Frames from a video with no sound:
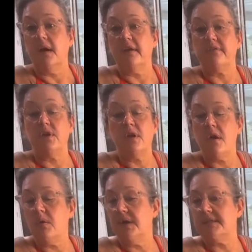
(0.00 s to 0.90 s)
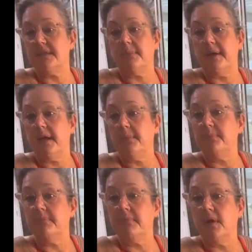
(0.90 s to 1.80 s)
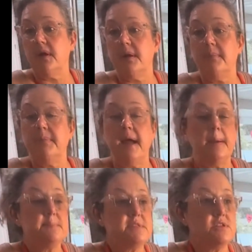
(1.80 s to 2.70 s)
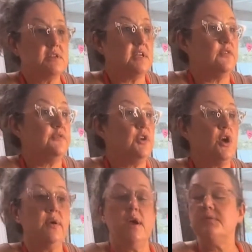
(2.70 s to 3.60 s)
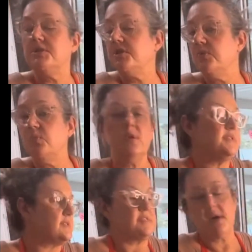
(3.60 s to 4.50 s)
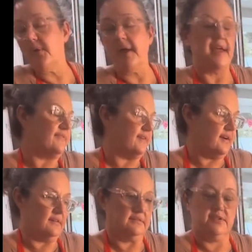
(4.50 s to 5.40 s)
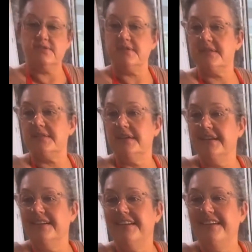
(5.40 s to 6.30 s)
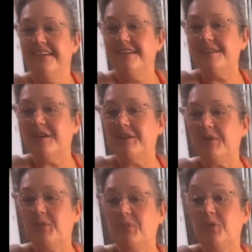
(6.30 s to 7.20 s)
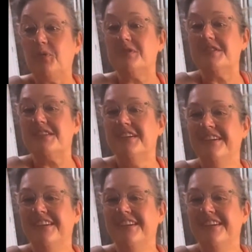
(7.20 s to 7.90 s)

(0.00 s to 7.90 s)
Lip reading: I have no idea, babe. I am absolutely of no help to you whatsoever, because I don't cook prawns.